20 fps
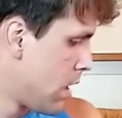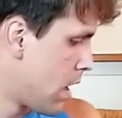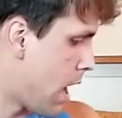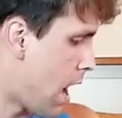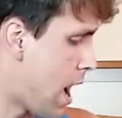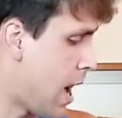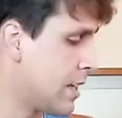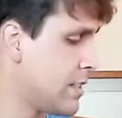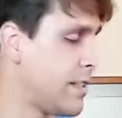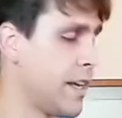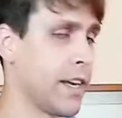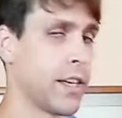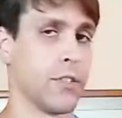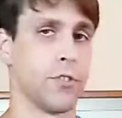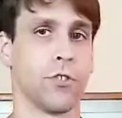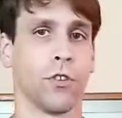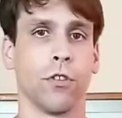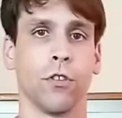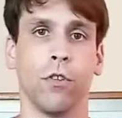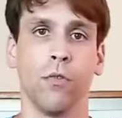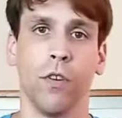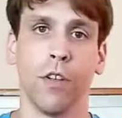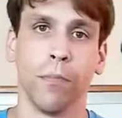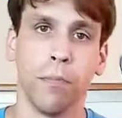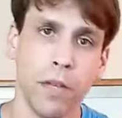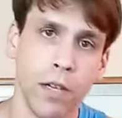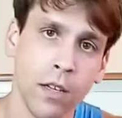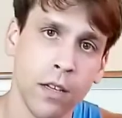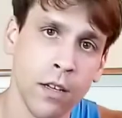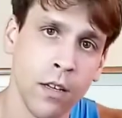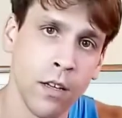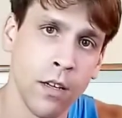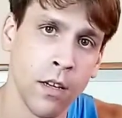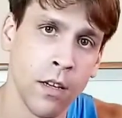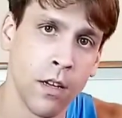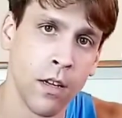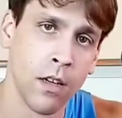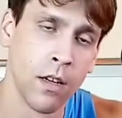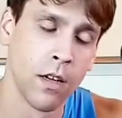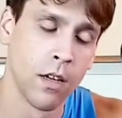I take a journal with me.
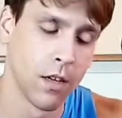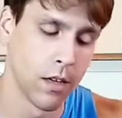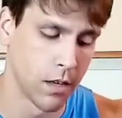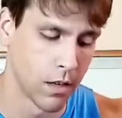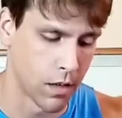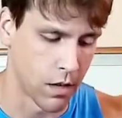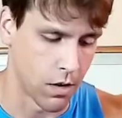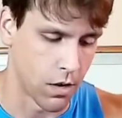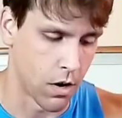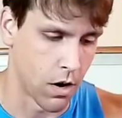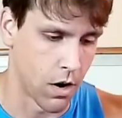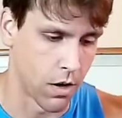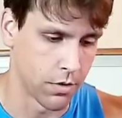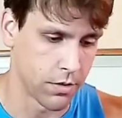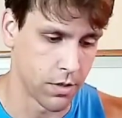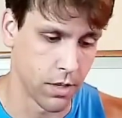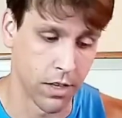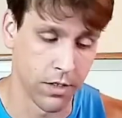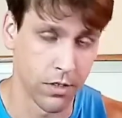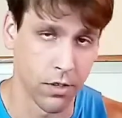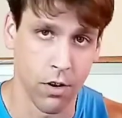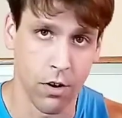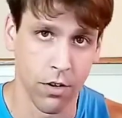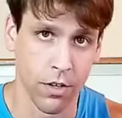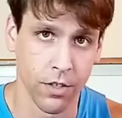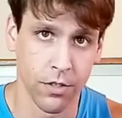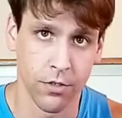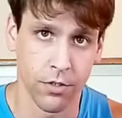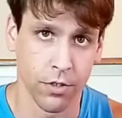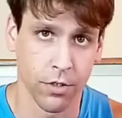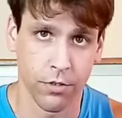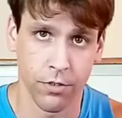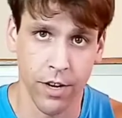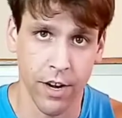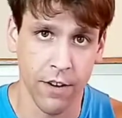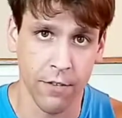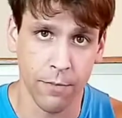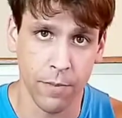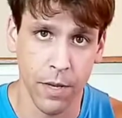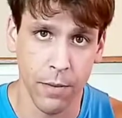Us artists or
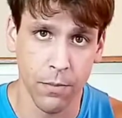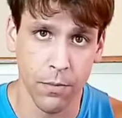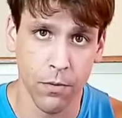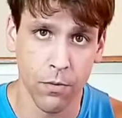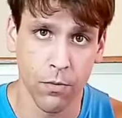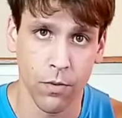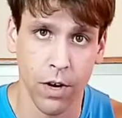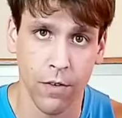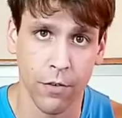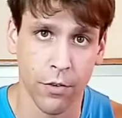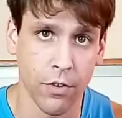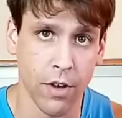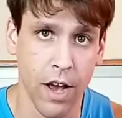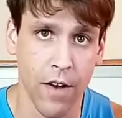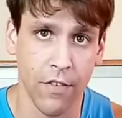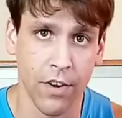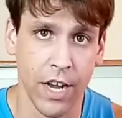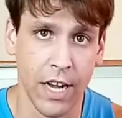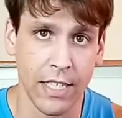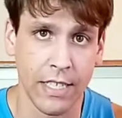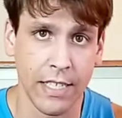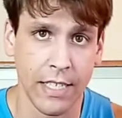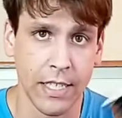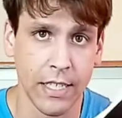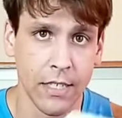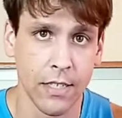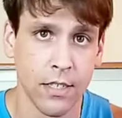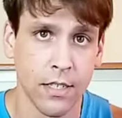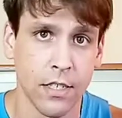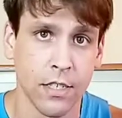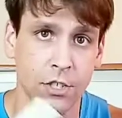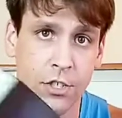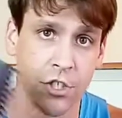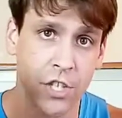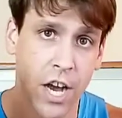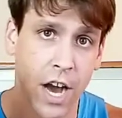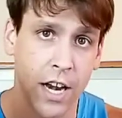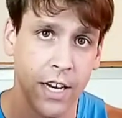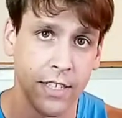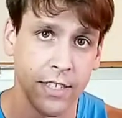creative people, whenever you have an idea,
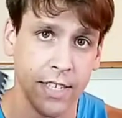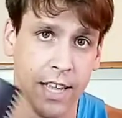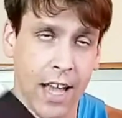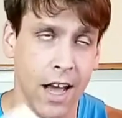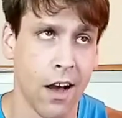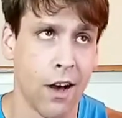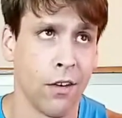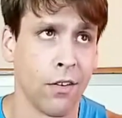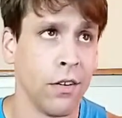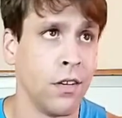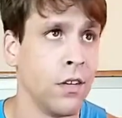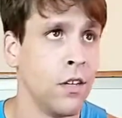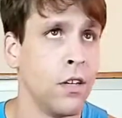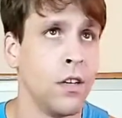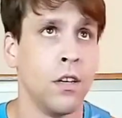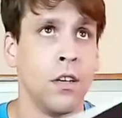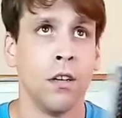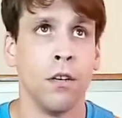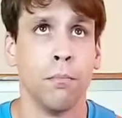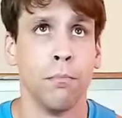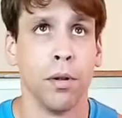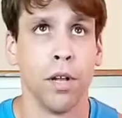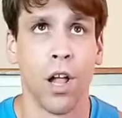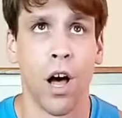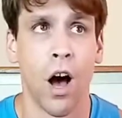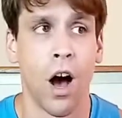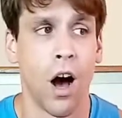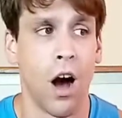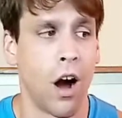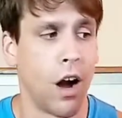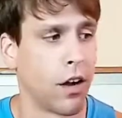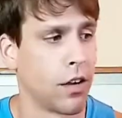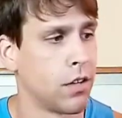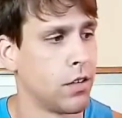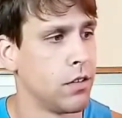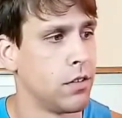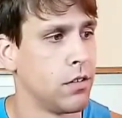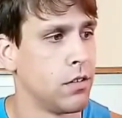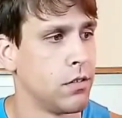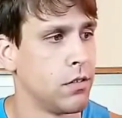jot it down, blog,
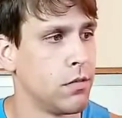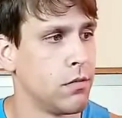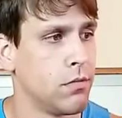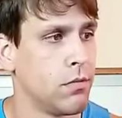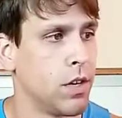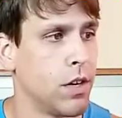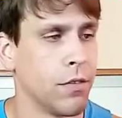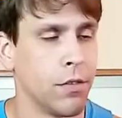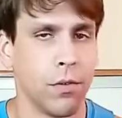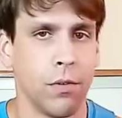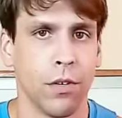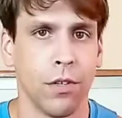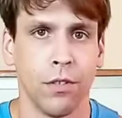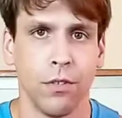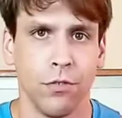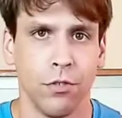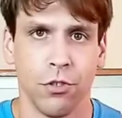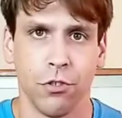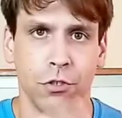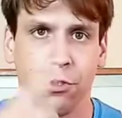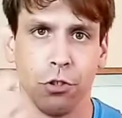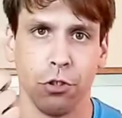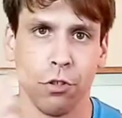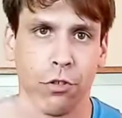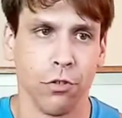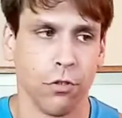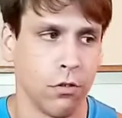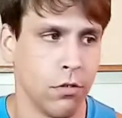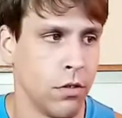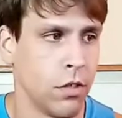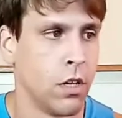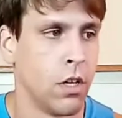whatever you want to do, just journal.